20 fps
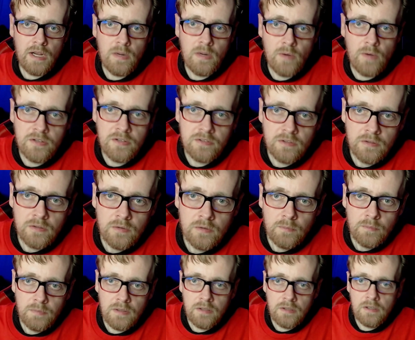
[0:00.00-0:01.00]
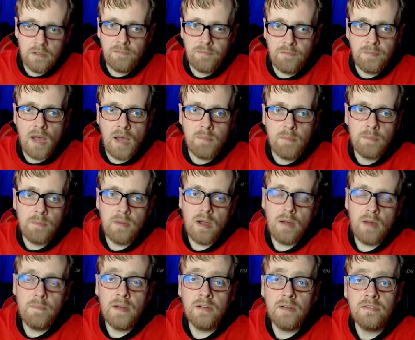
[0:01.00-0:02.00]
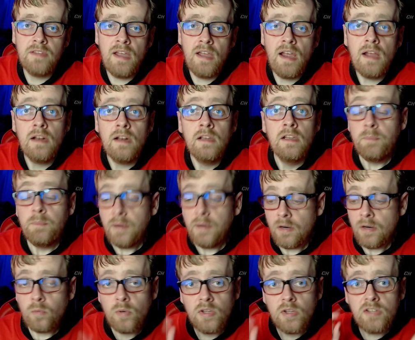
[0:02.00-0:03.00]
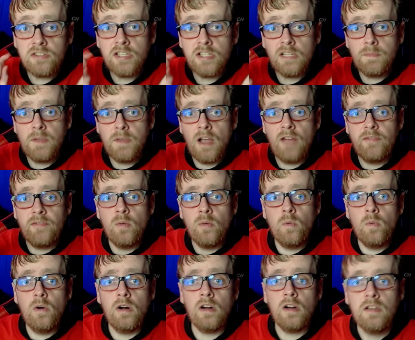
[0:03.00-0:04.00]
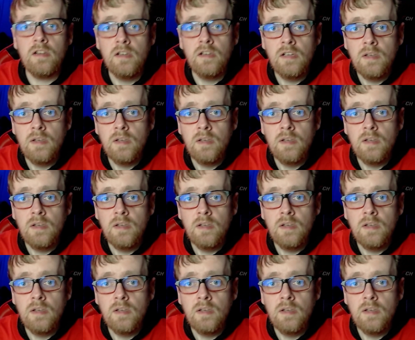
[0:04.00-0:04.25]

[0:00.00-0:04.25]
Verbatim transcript: Anyways, enough blah blah blah about that. But it really ticked me off at work